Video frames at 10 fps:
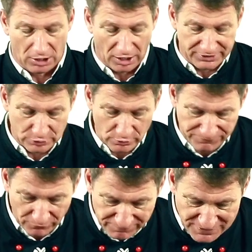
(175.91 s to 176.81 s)
Ideal
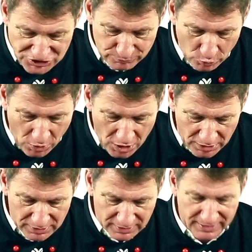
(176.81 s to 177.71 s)
for vegetable
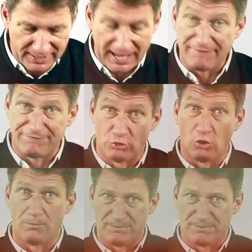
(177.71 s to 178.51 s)
work and for